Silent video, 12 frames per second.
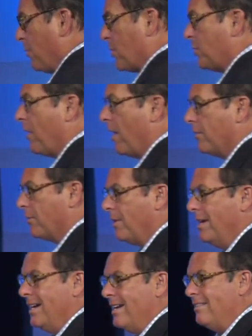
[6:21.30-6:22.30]
us, Father,
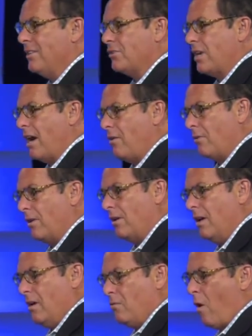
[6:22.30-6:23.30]
in this hour,
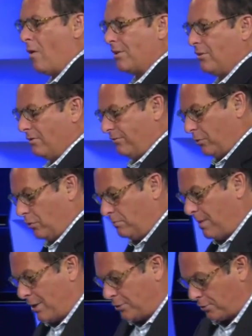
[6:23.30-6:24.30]
walk in the full
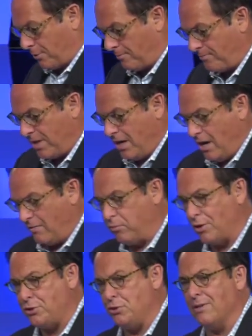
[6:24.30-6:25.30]
measure of
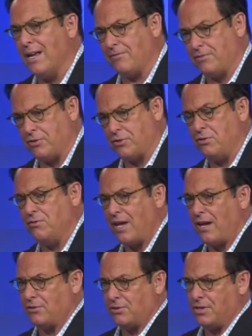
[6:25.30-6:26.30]
what you left us 2,000